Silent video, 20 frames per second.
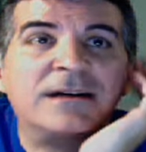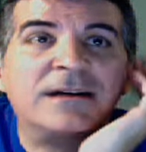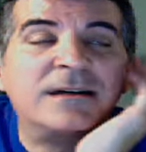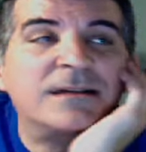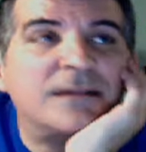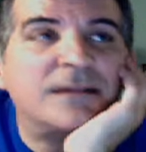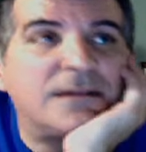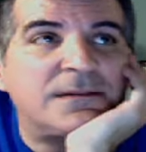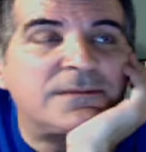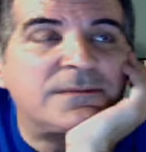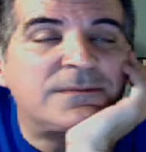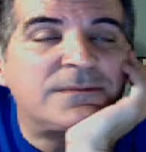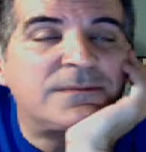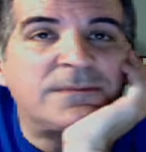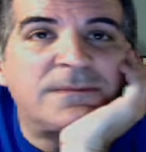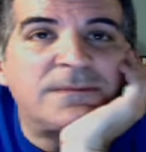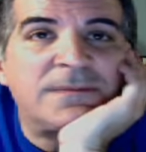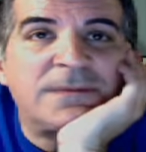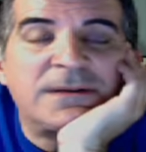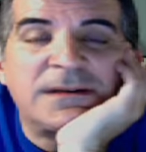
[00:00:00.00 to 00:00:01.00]

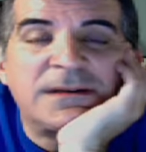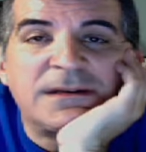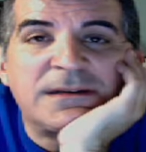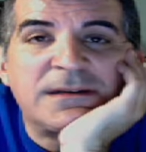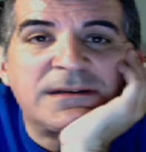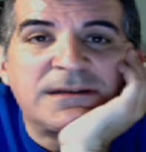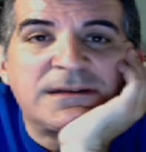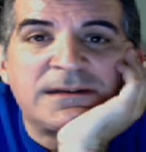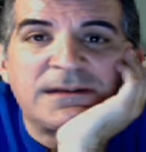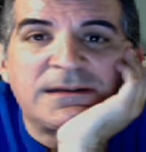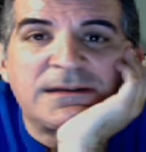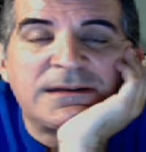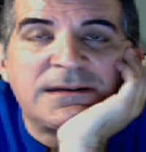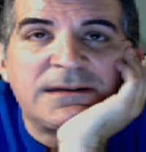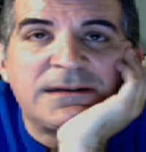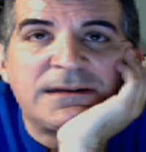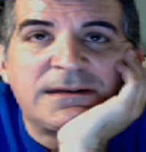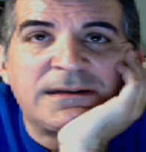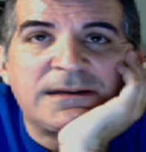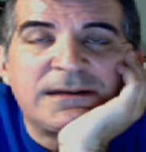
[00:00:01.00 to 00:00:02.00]

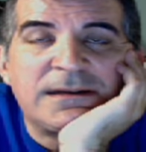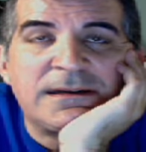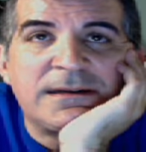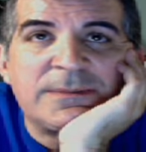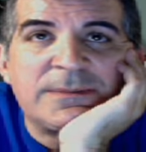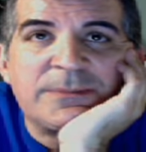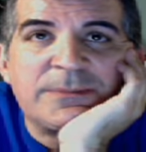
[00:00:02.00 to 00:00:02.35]
a